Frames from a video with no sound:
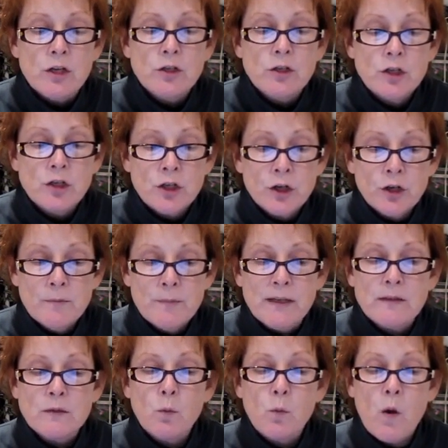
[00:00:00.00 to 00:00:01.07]

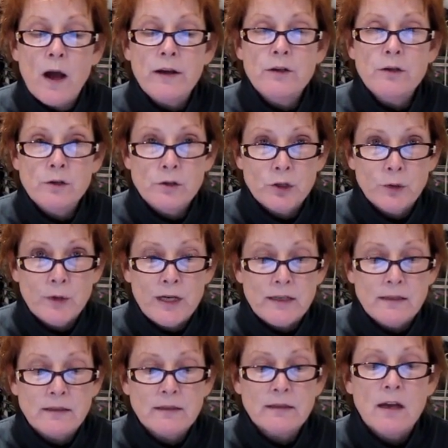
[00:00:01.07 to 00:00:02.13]
determines what
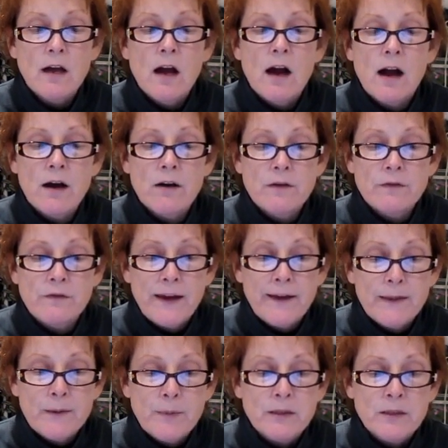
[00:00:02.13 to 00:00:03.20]
nutrients are
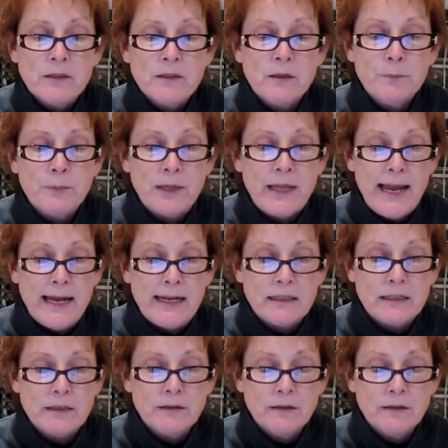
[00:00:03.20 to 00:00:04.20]
available to the plant.